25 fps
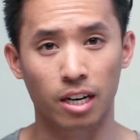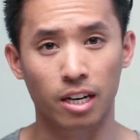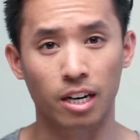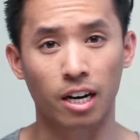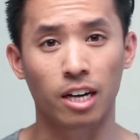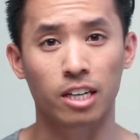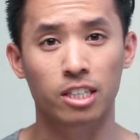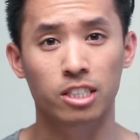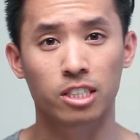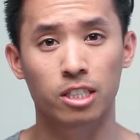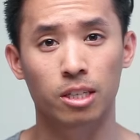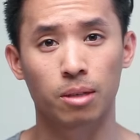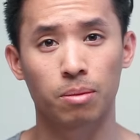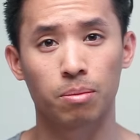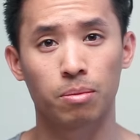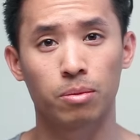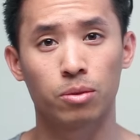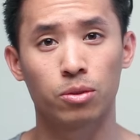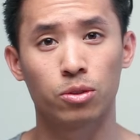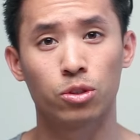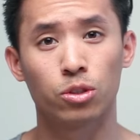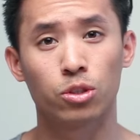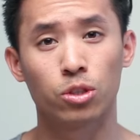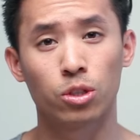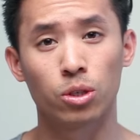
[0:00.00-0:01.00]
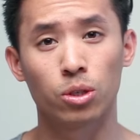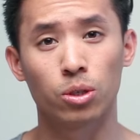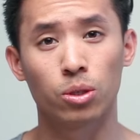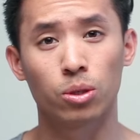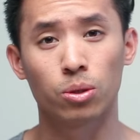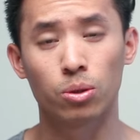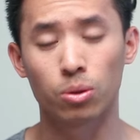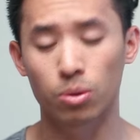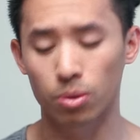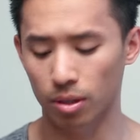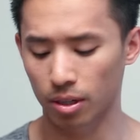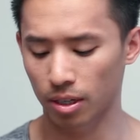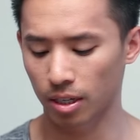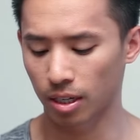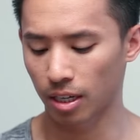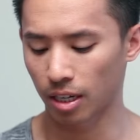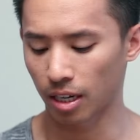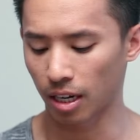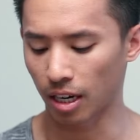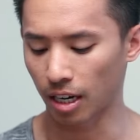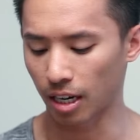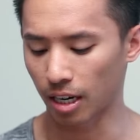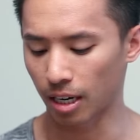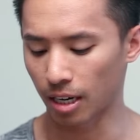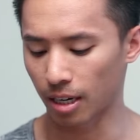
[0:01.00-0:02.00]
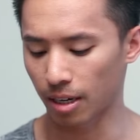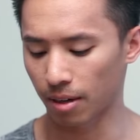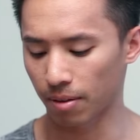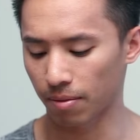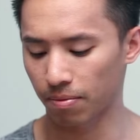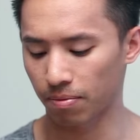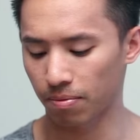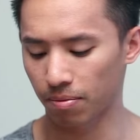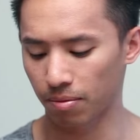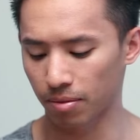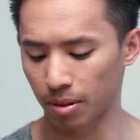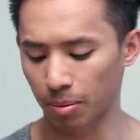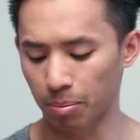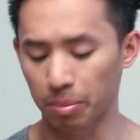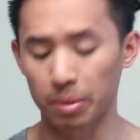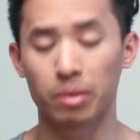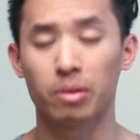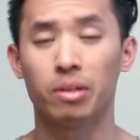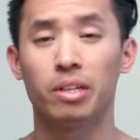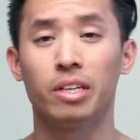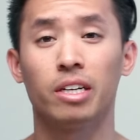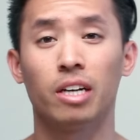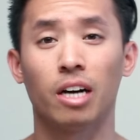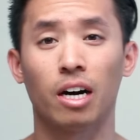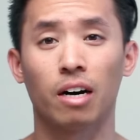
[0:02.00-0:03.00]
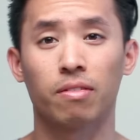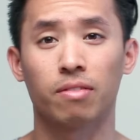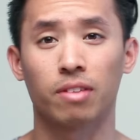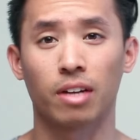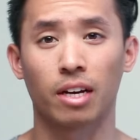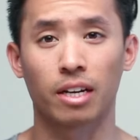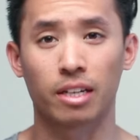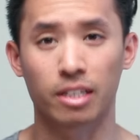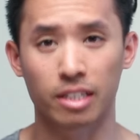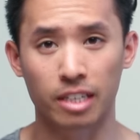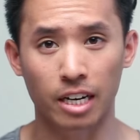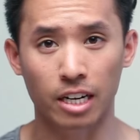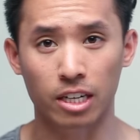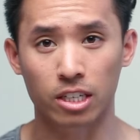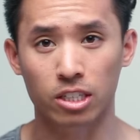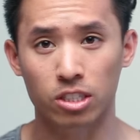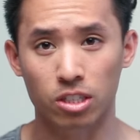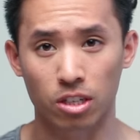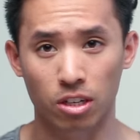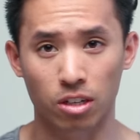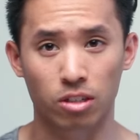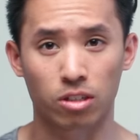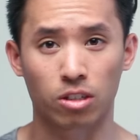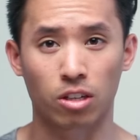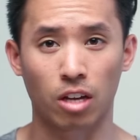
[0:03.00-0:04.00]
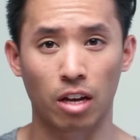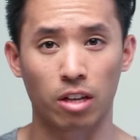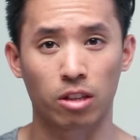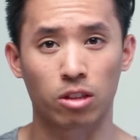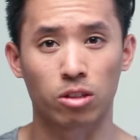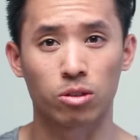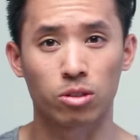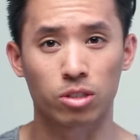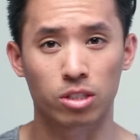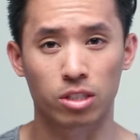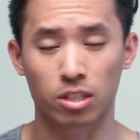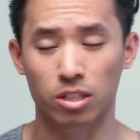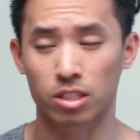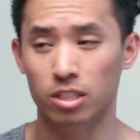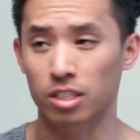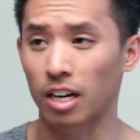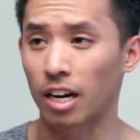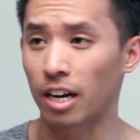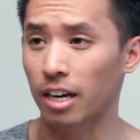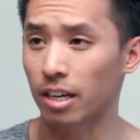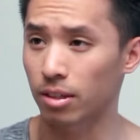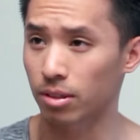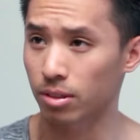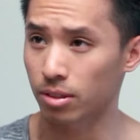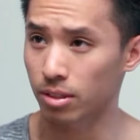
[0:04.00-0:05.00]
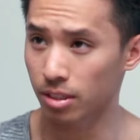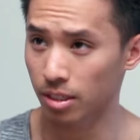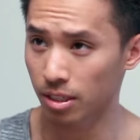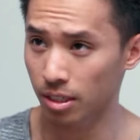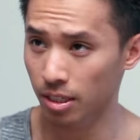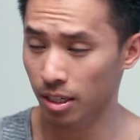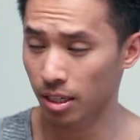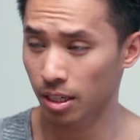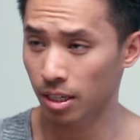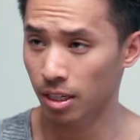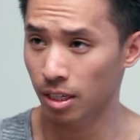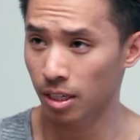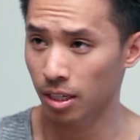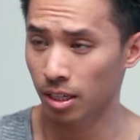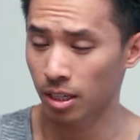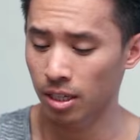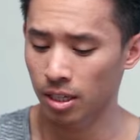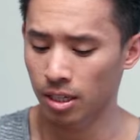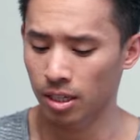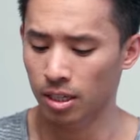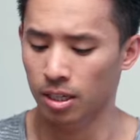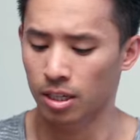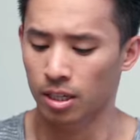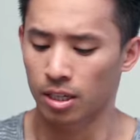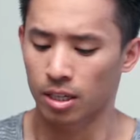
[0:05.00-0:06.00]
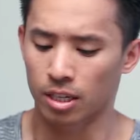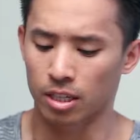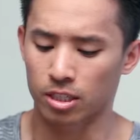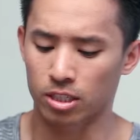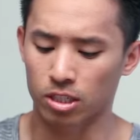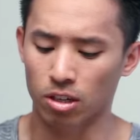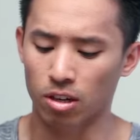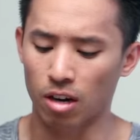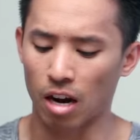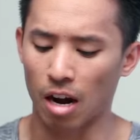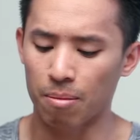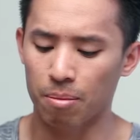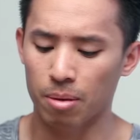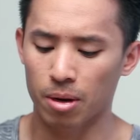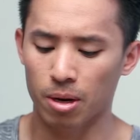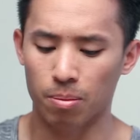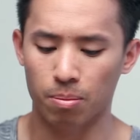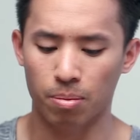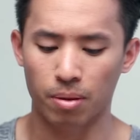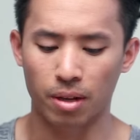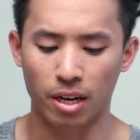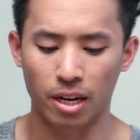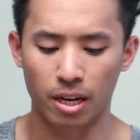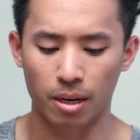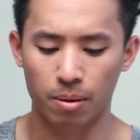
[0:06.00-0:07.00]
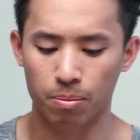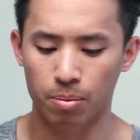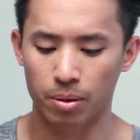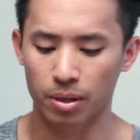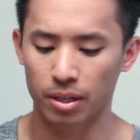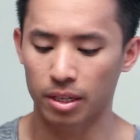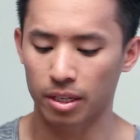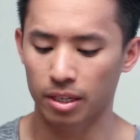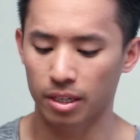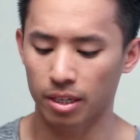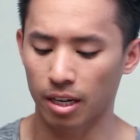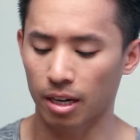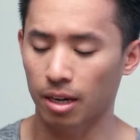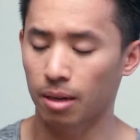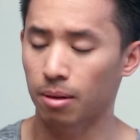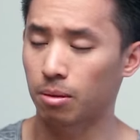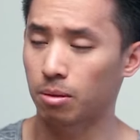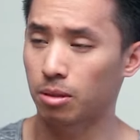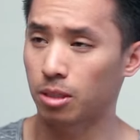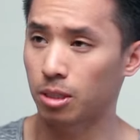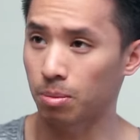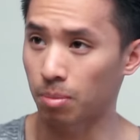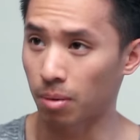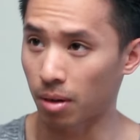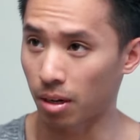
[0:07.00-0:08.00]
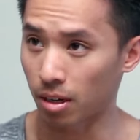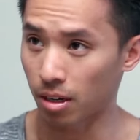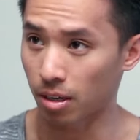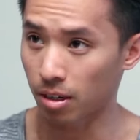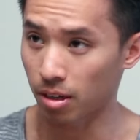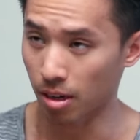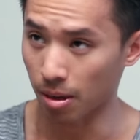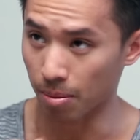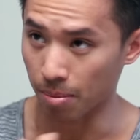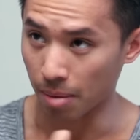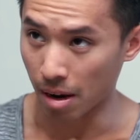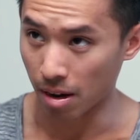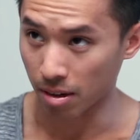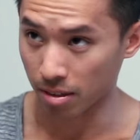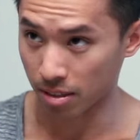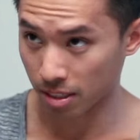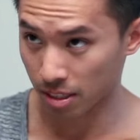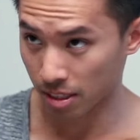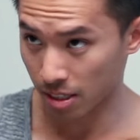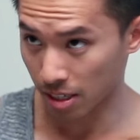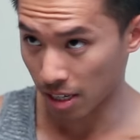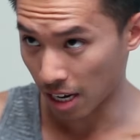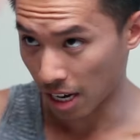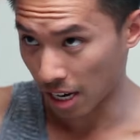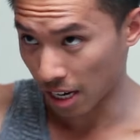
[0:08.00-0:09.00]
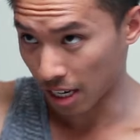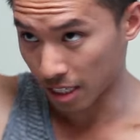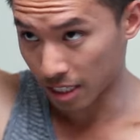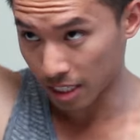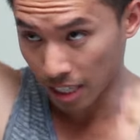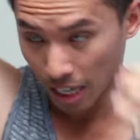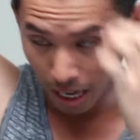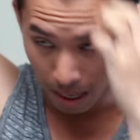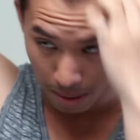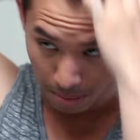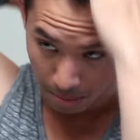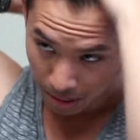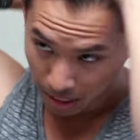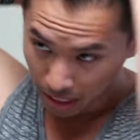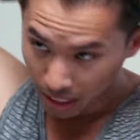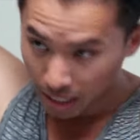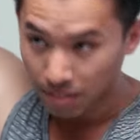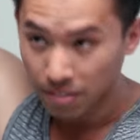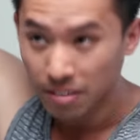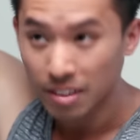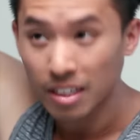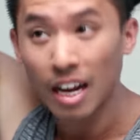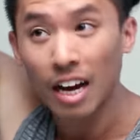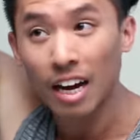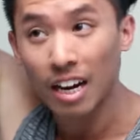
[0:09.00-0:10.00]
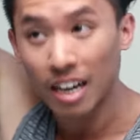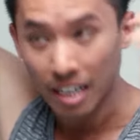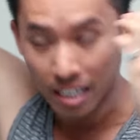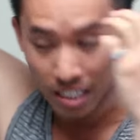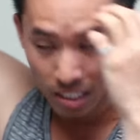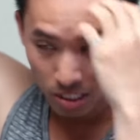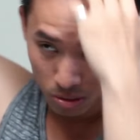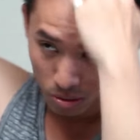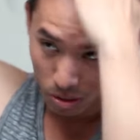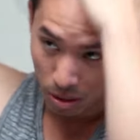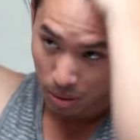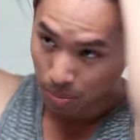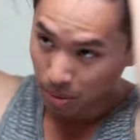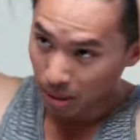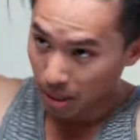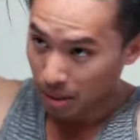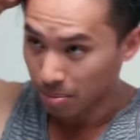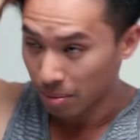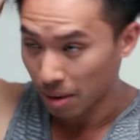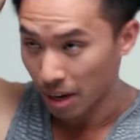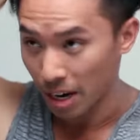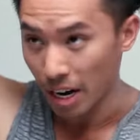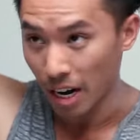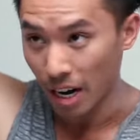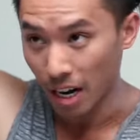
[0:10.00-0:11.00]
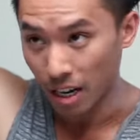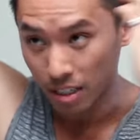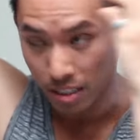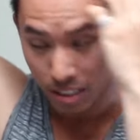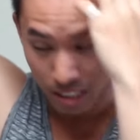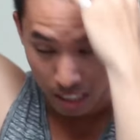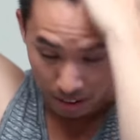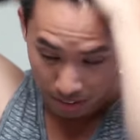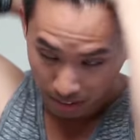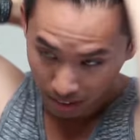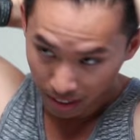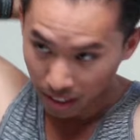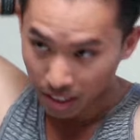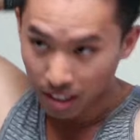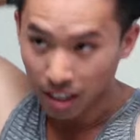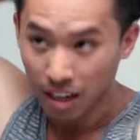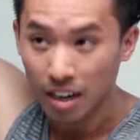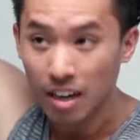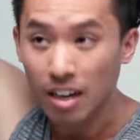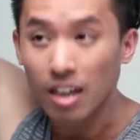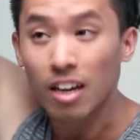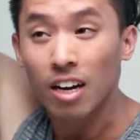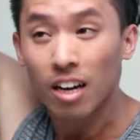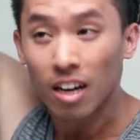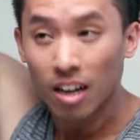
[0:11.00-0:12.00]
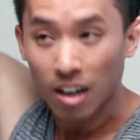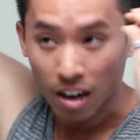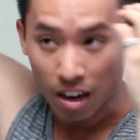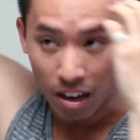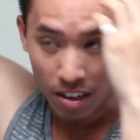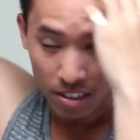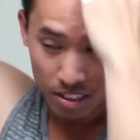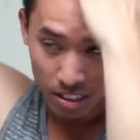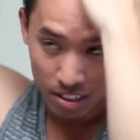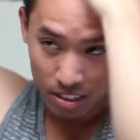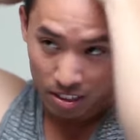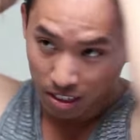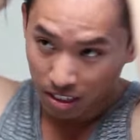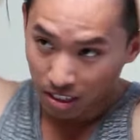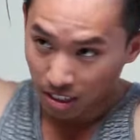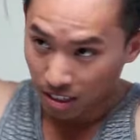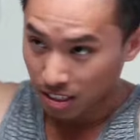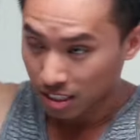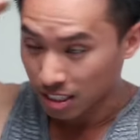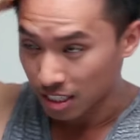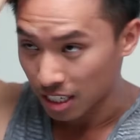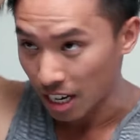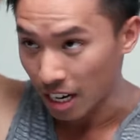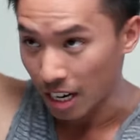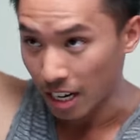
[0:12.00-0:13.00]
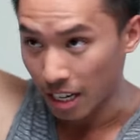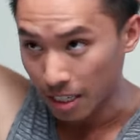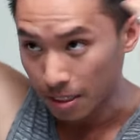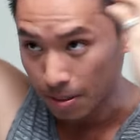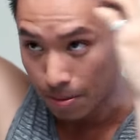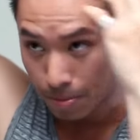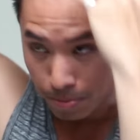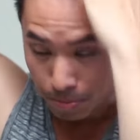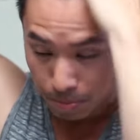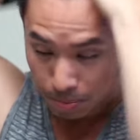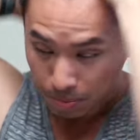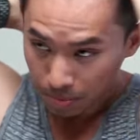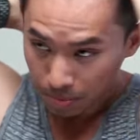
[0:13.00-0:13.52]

accustomed to uh, the beauty of like texture and, and, looser styles. And so I've been applying pretty uh, small amounts at a time given that it's grippy and my hair is definitely like on the long side.